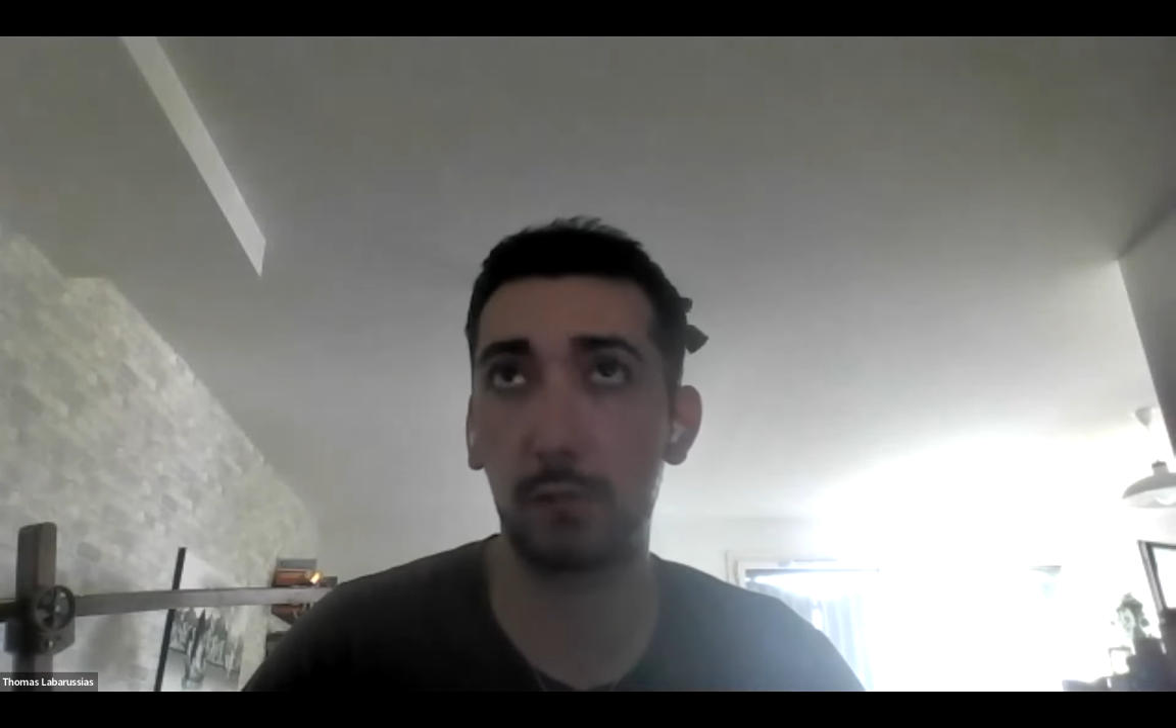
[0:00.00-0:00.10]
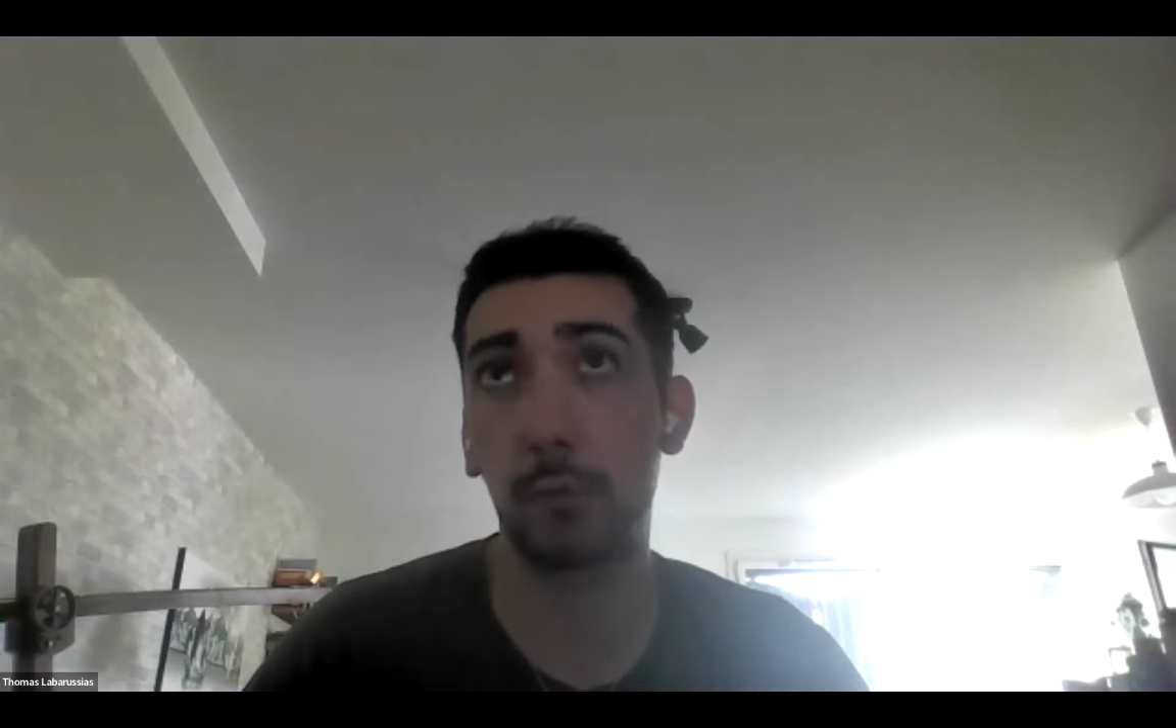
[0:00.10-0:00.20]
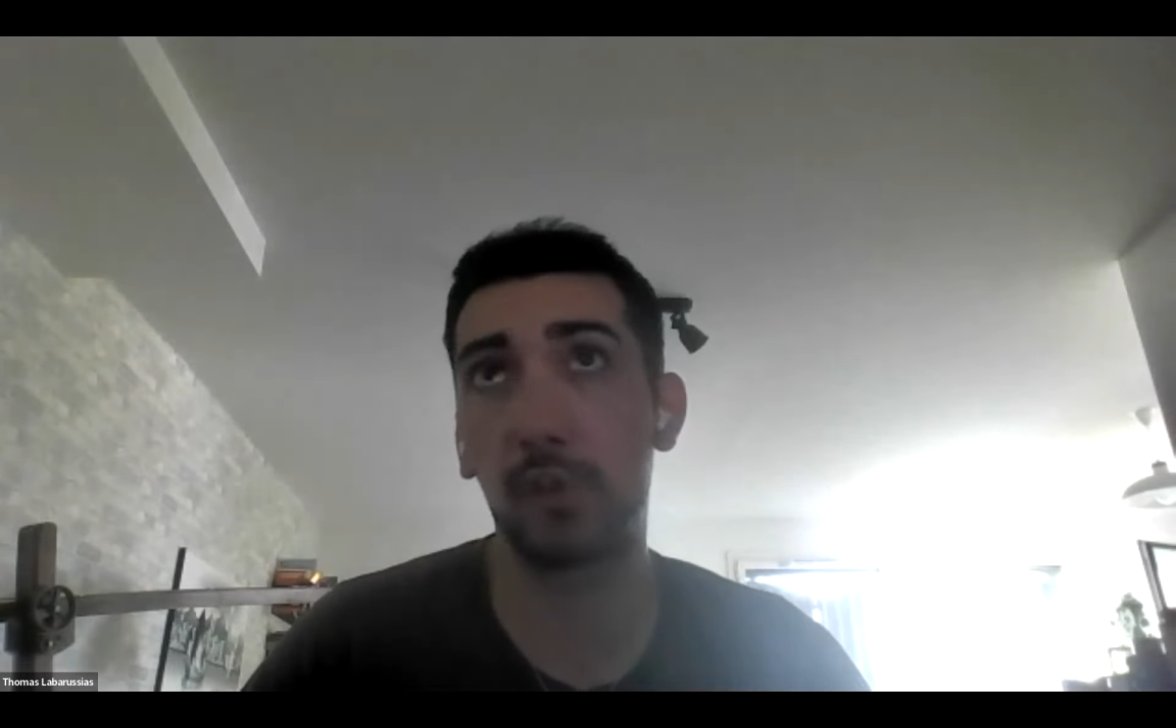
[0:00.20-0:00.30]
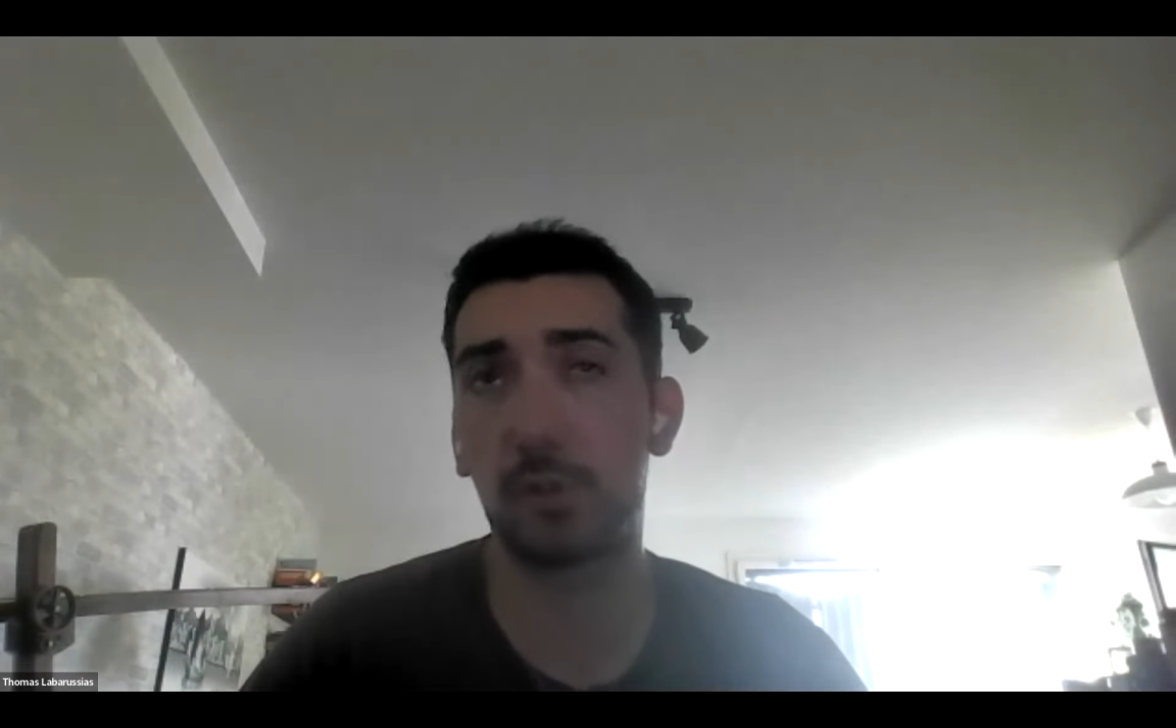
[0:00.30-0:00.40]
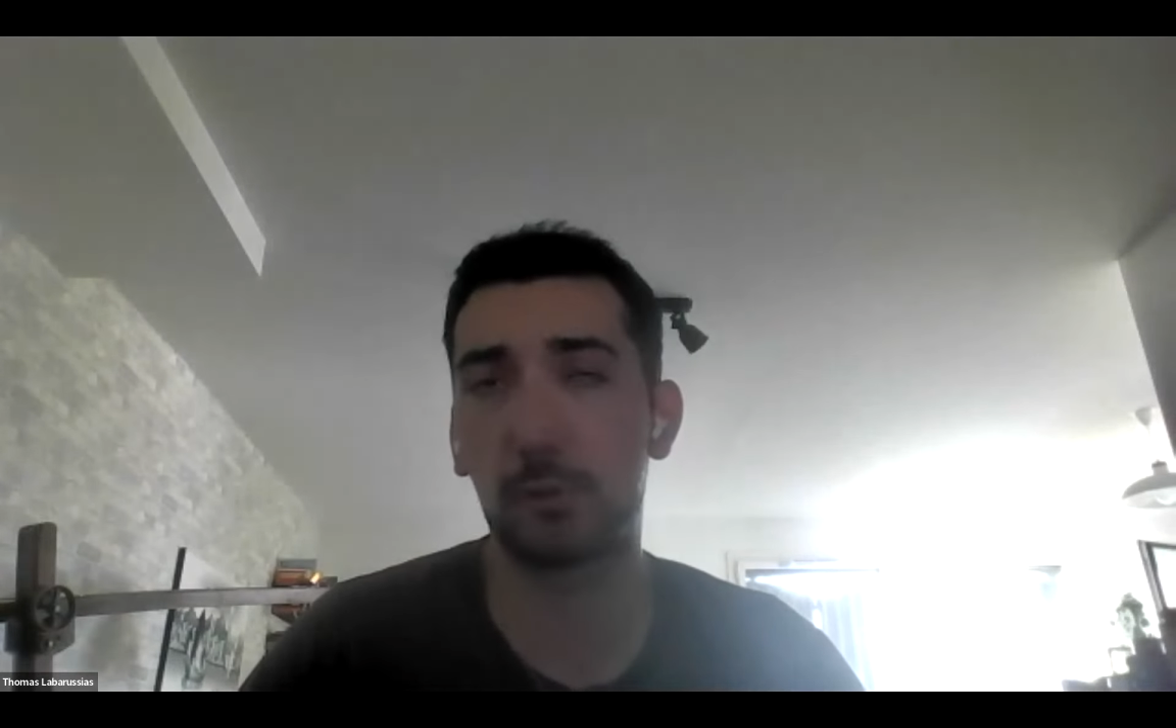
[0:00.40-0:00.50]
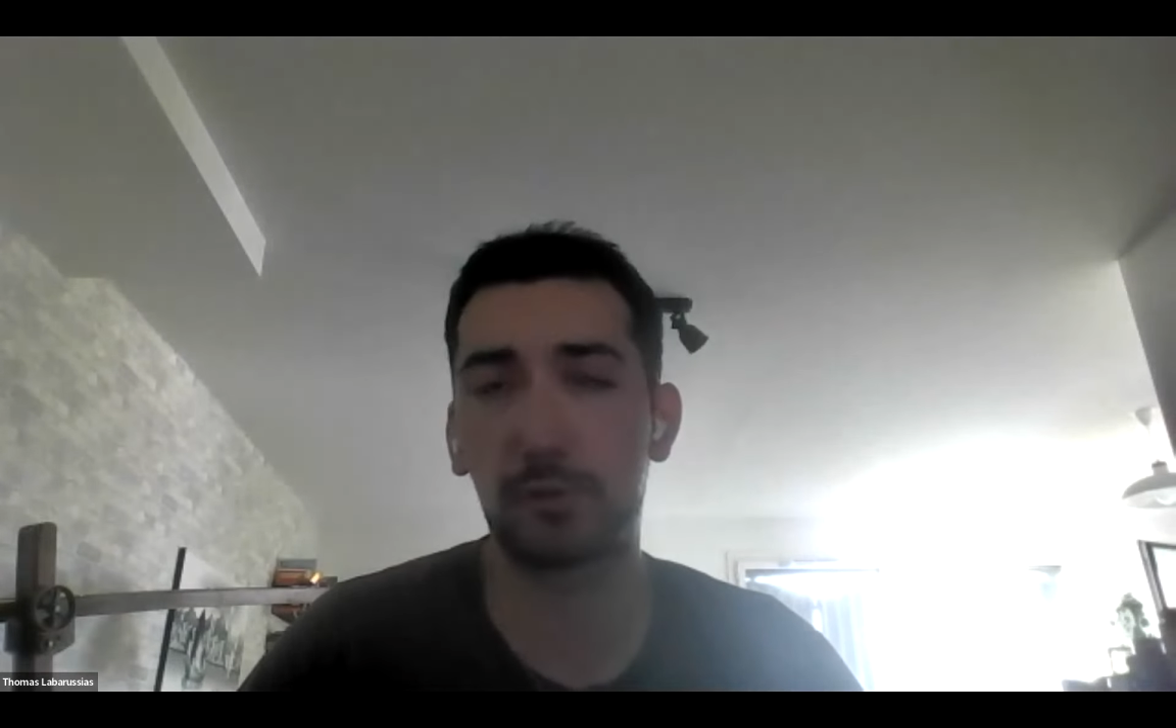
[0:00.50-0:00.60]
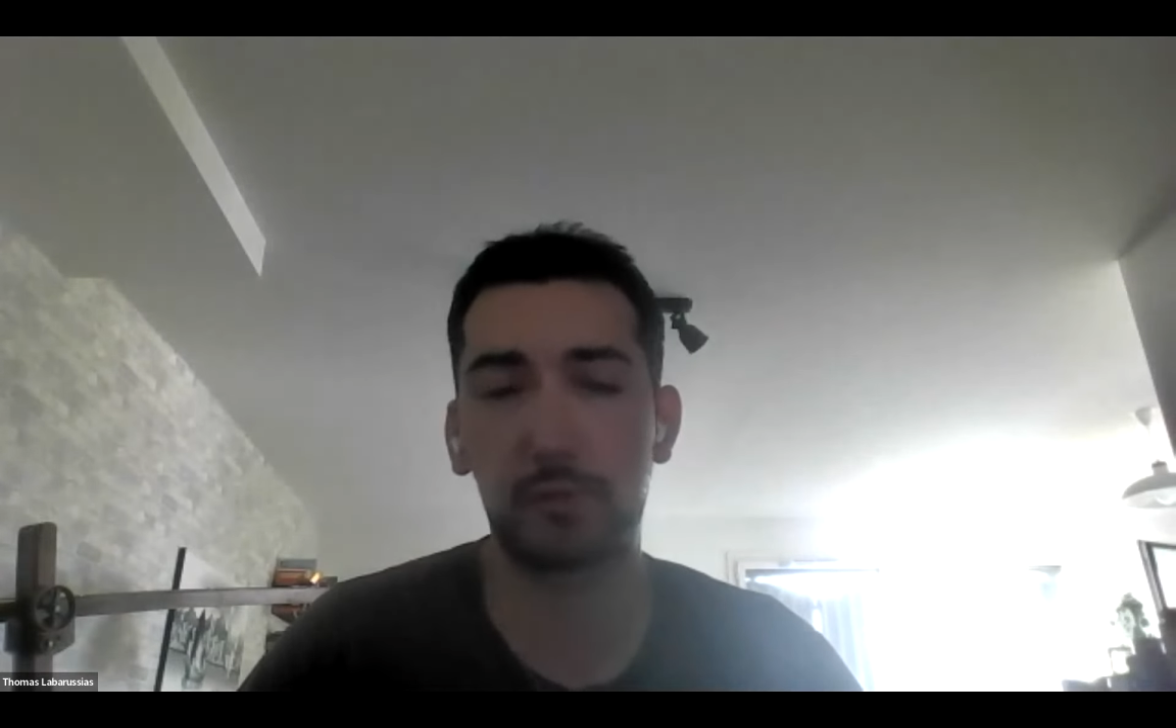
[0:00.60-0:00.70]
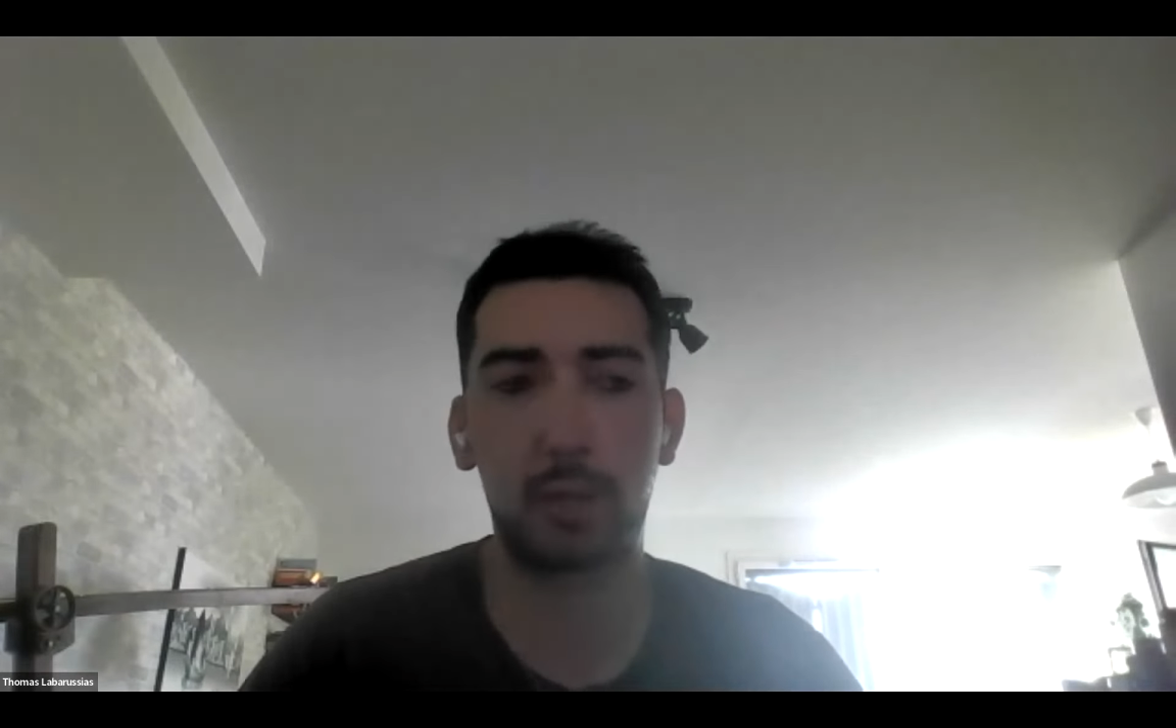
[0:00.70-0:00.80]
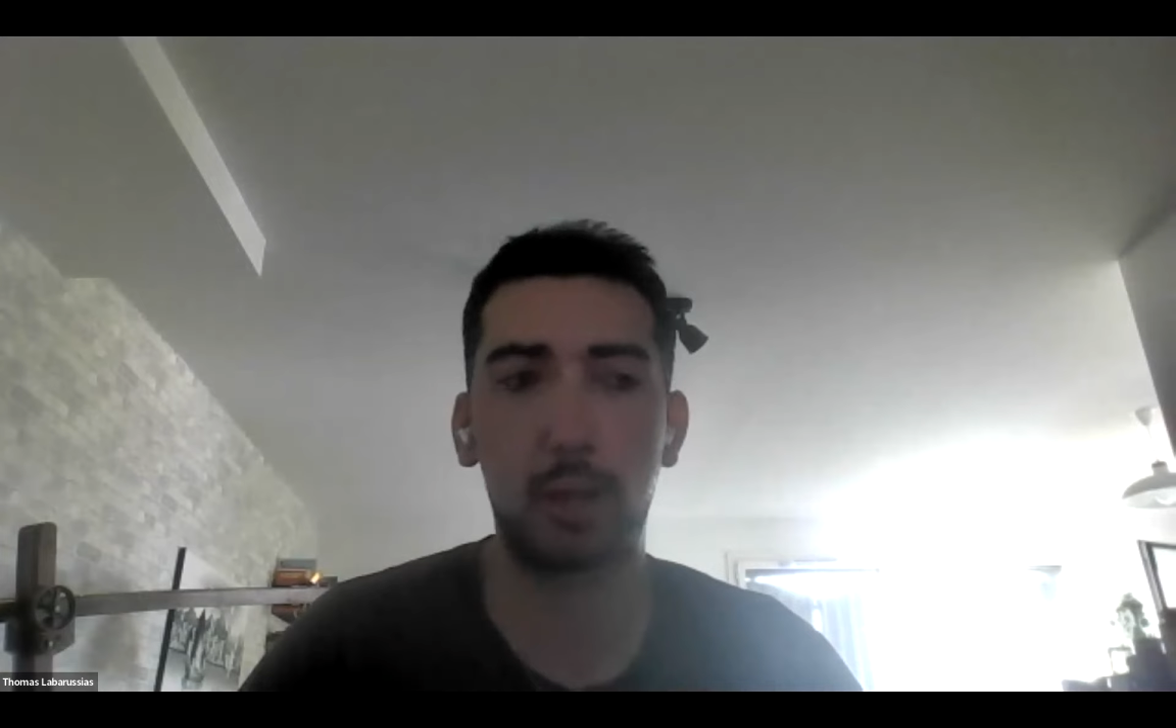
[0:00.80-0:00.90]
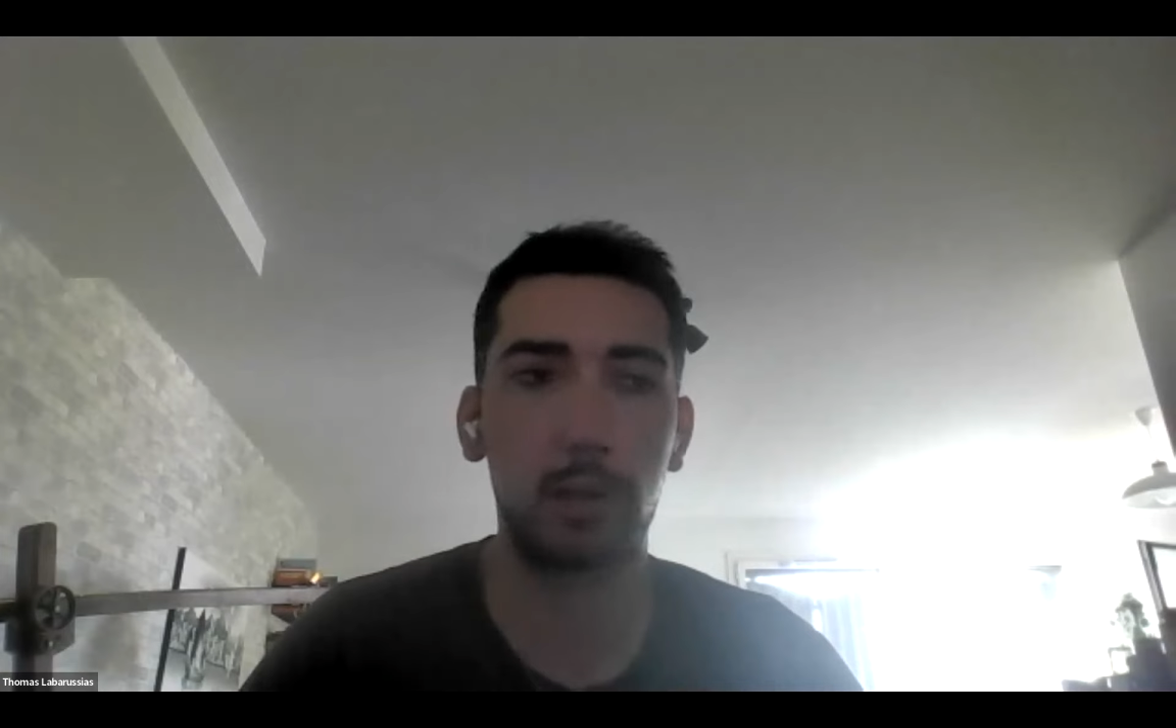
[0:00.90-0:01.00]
new features